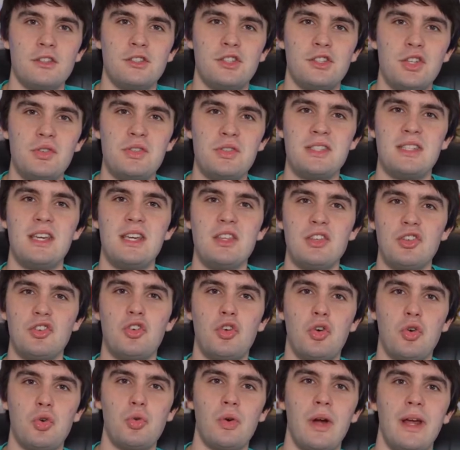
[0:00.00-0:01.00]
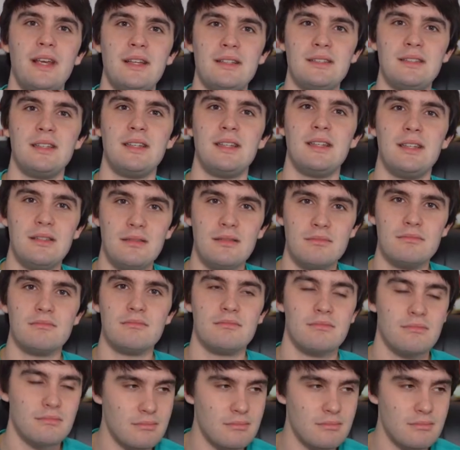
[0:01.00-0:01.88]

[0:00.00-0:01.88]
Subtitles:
Do you see the crazy